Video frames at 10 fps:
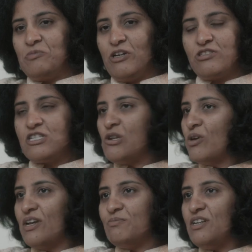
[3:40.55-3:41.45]
I was just
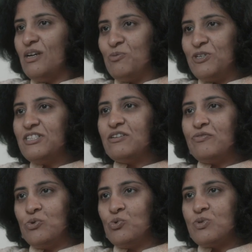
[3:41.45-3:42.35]
looking up the numbers.
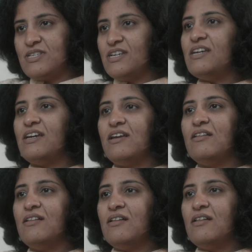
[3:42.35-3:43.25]
If you see
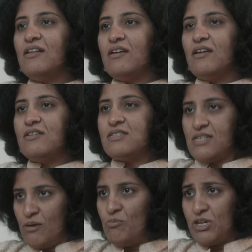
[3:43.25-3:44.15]
in
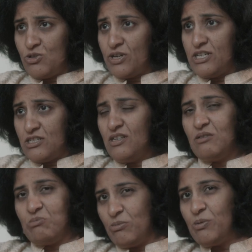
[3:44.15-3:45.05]
STEM education,
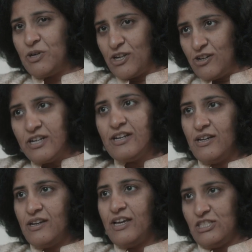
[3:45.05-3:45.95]
and maybe particularly
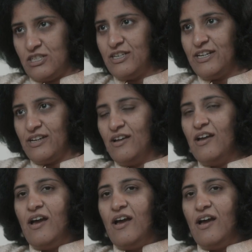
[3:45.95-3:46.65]
in engineering,